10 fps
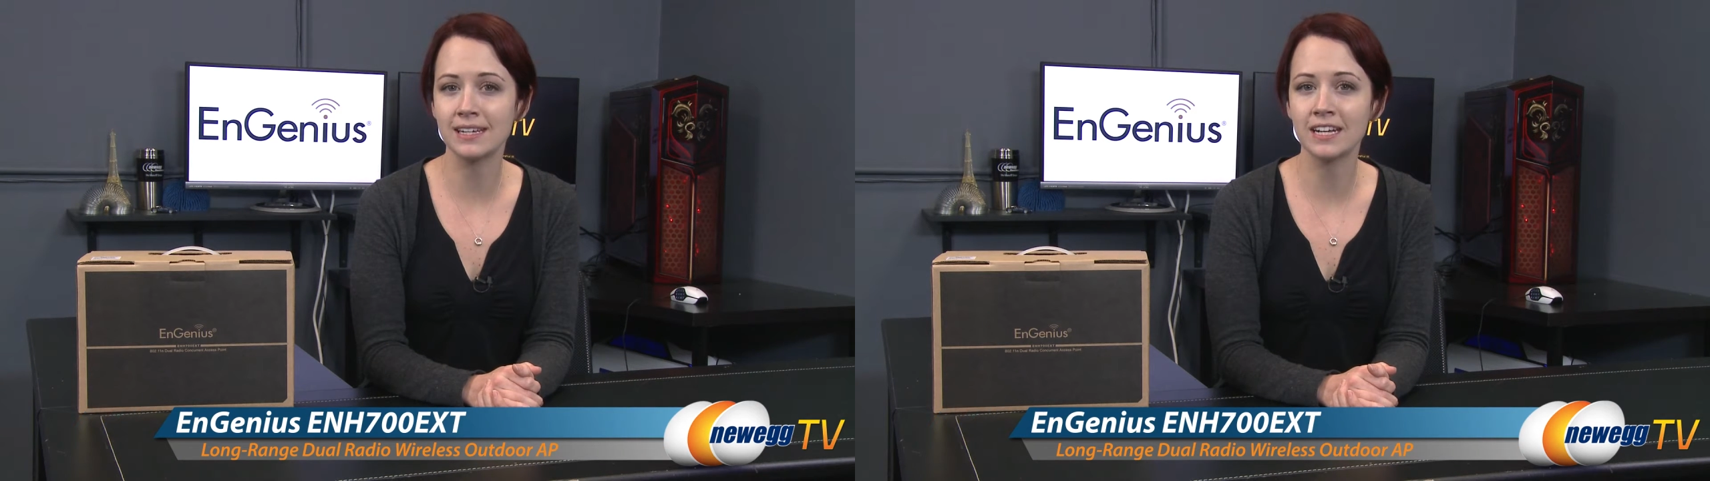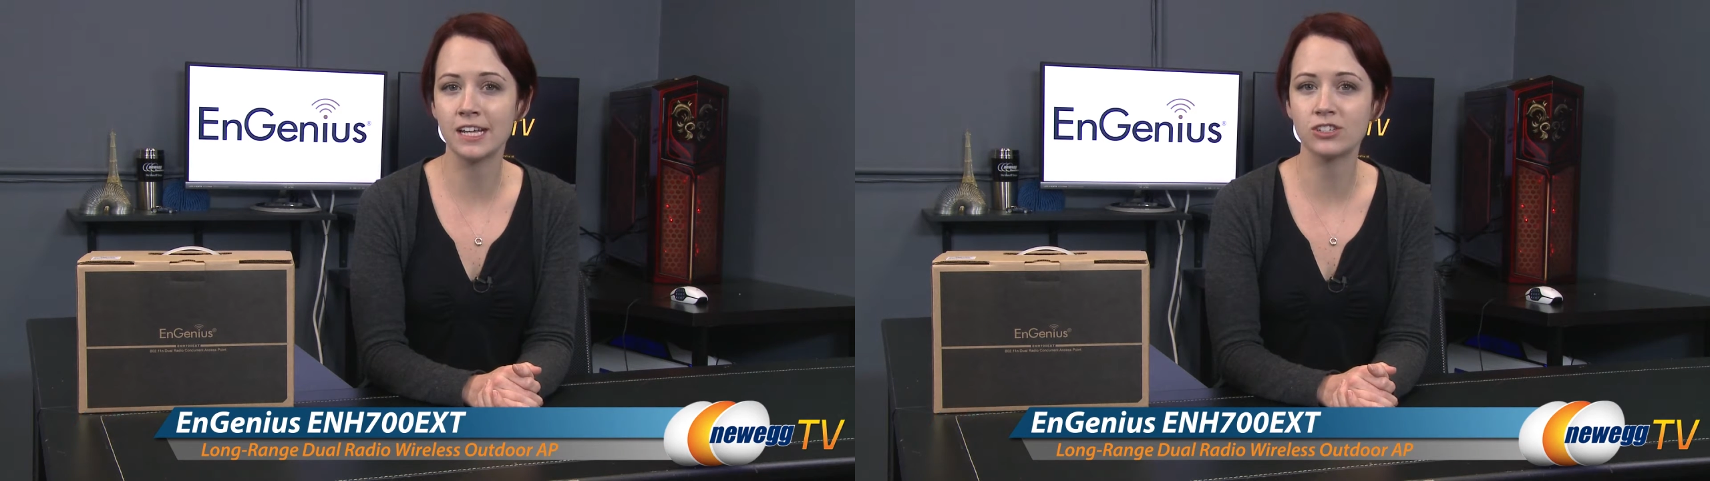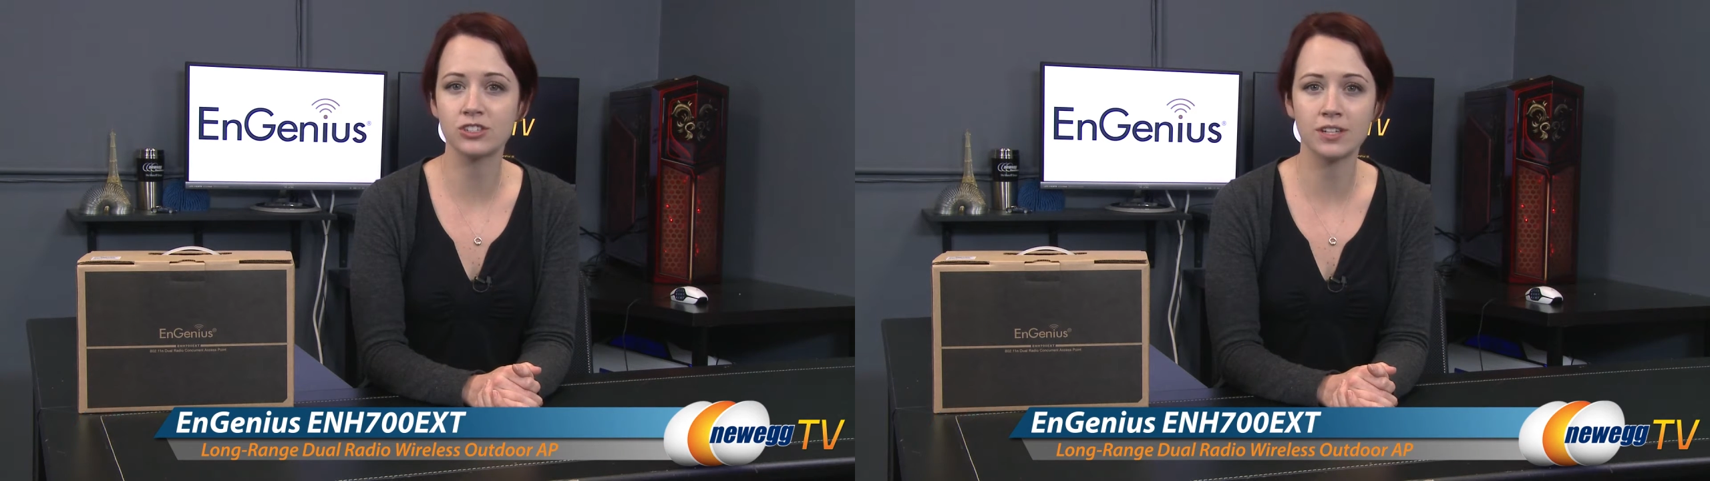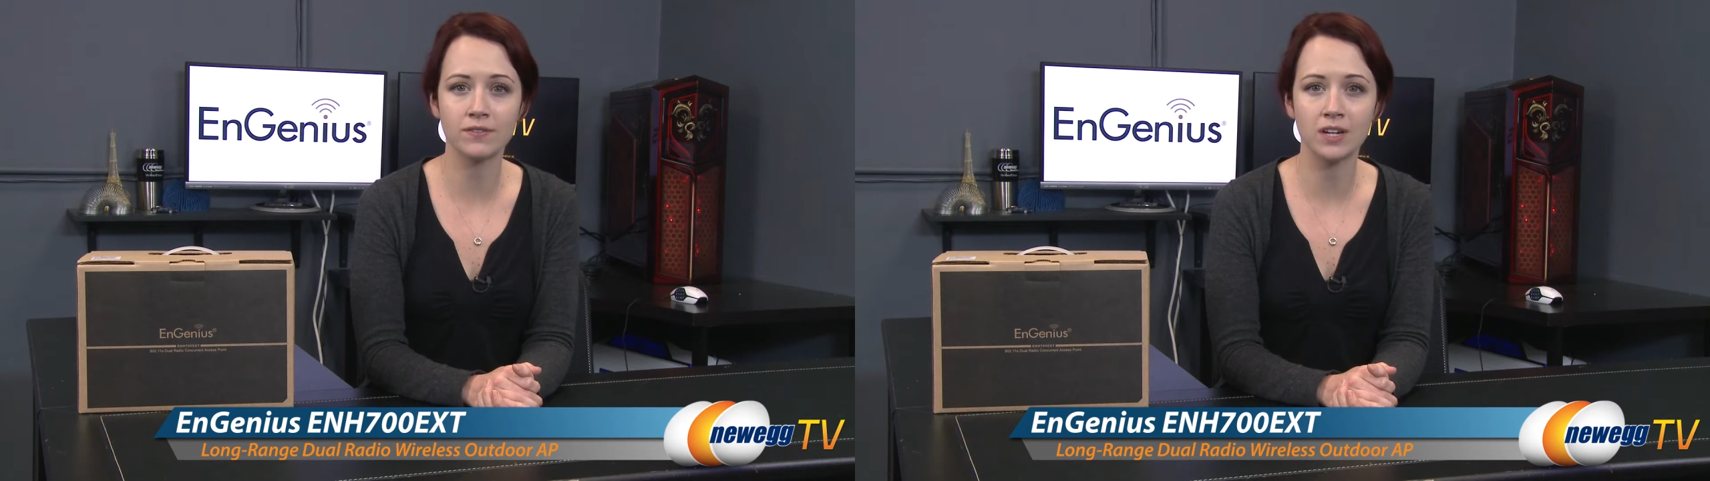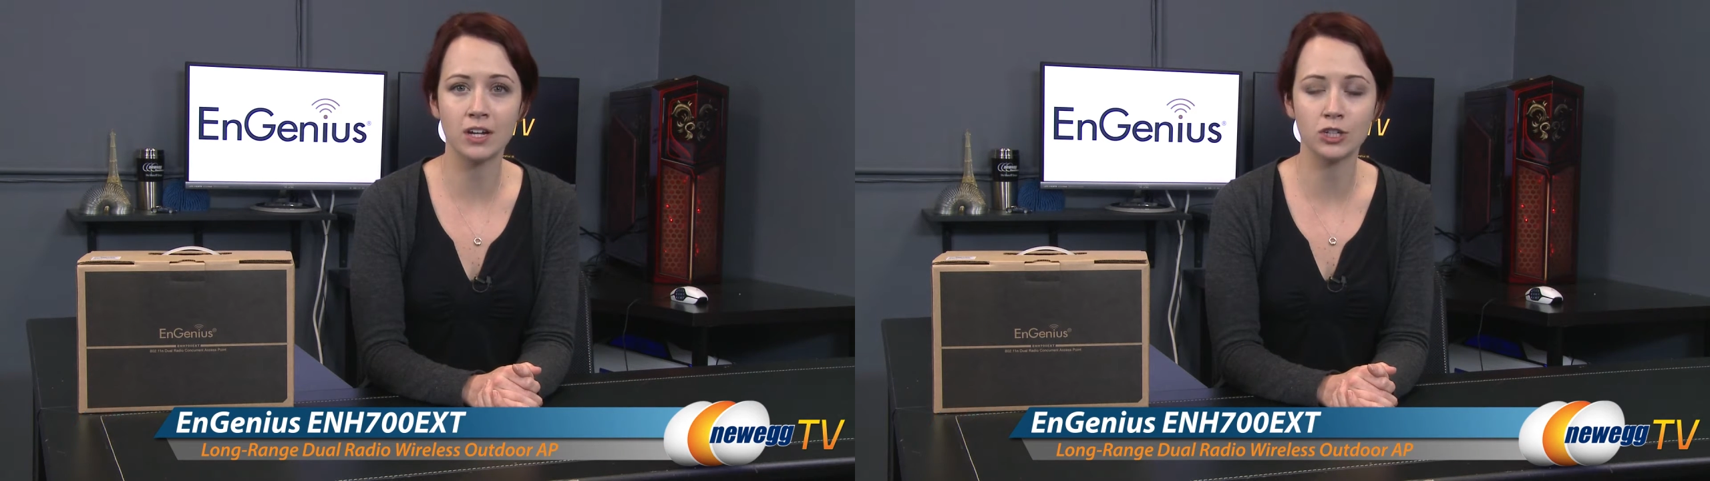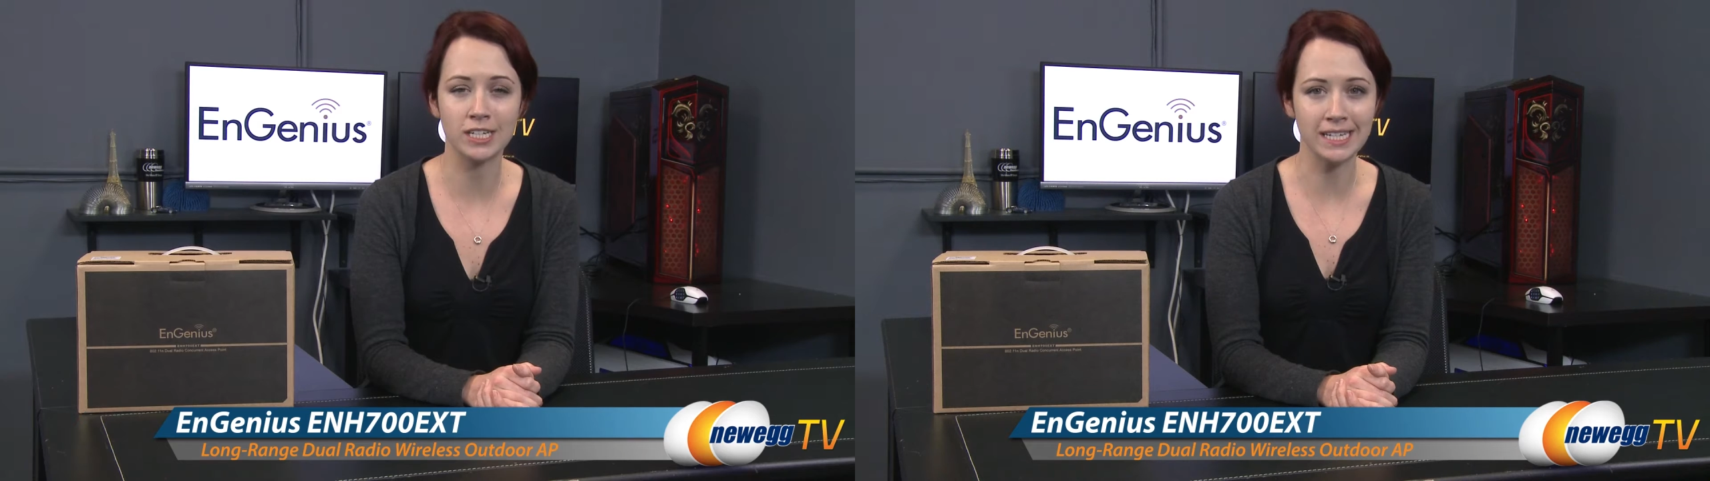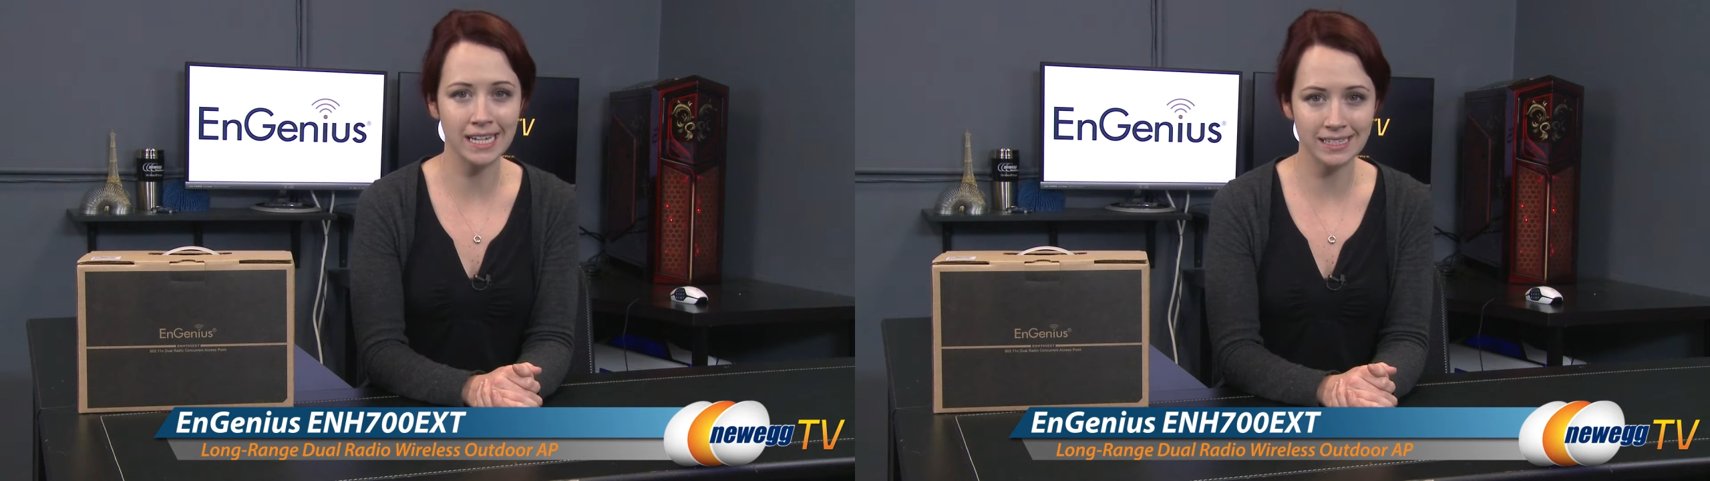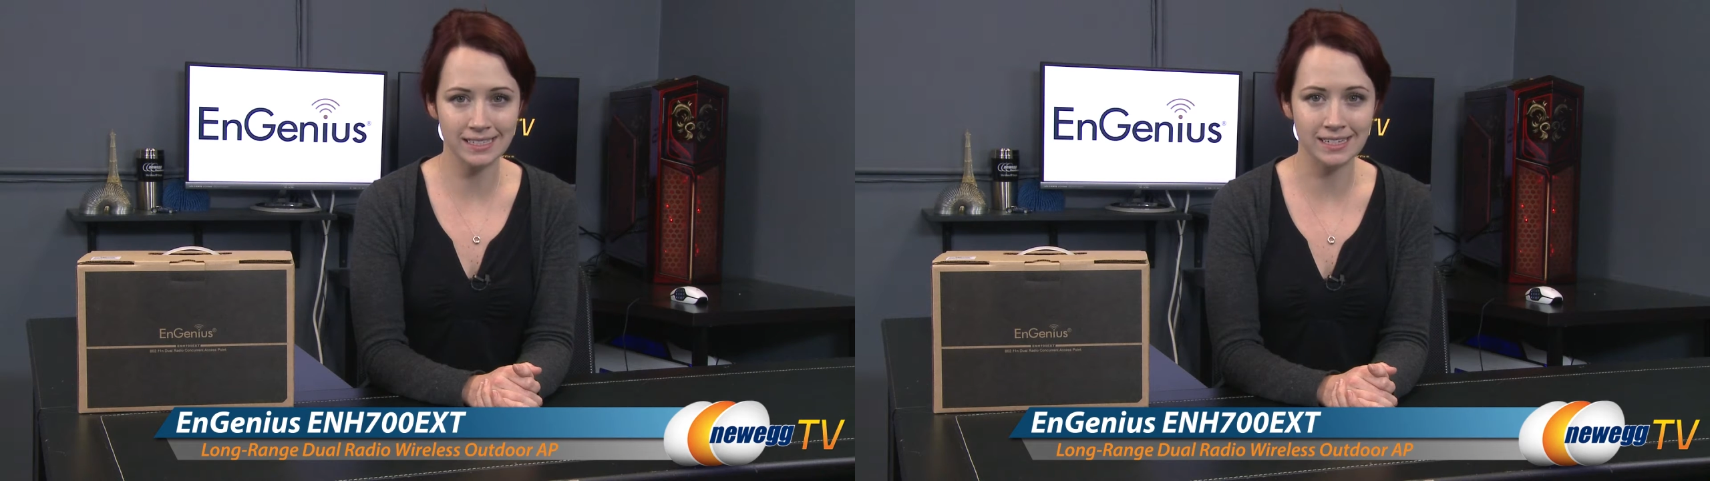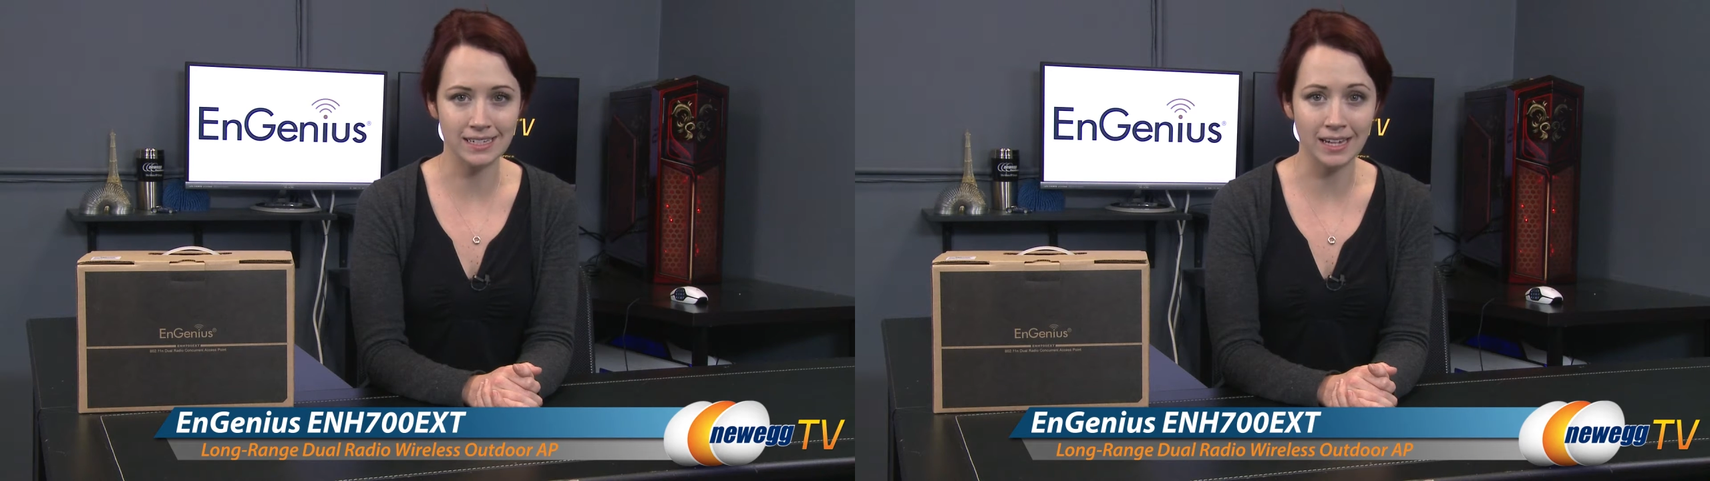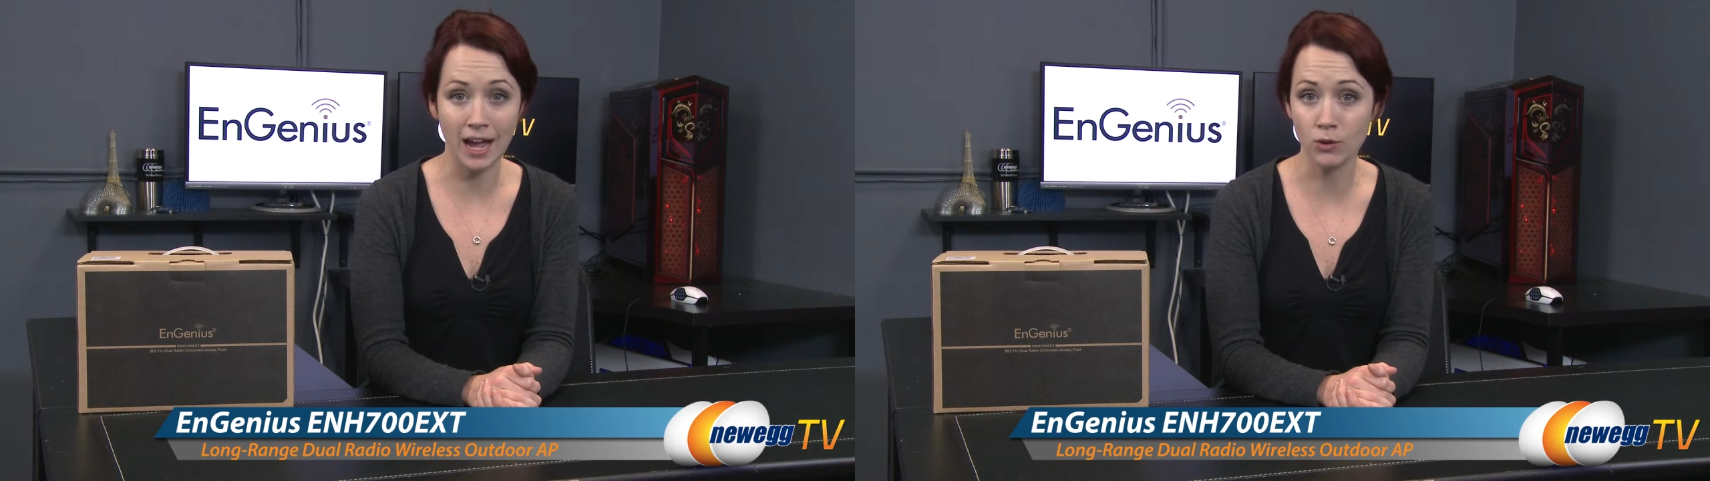ENH 700 EXT